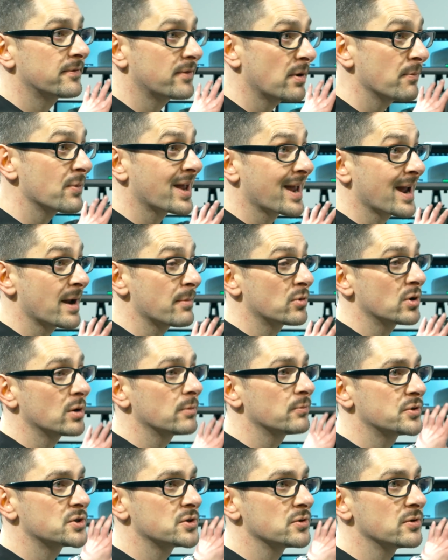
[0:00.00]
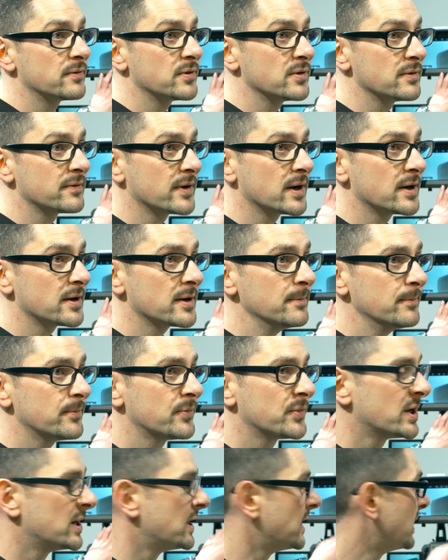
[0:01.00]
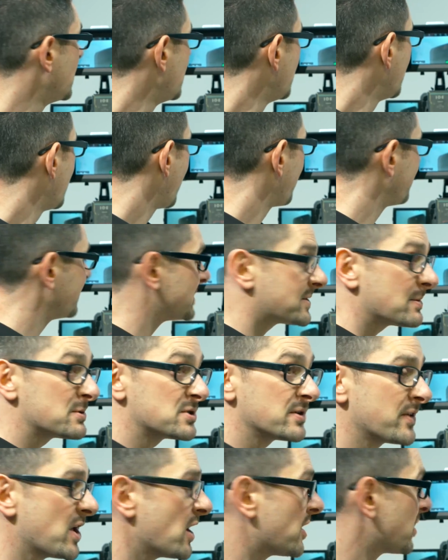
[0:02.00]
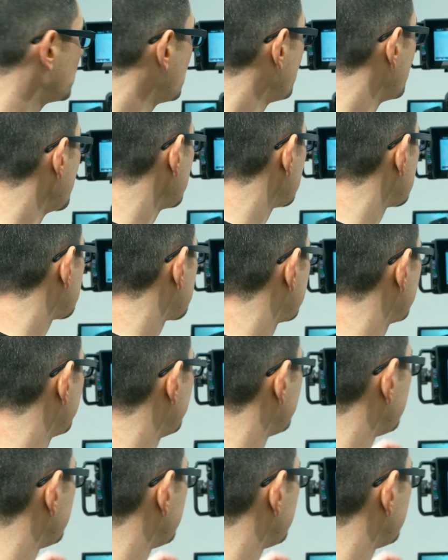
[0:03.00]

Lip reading: from the camera to the viewfinder. And in terms of the ergonomics,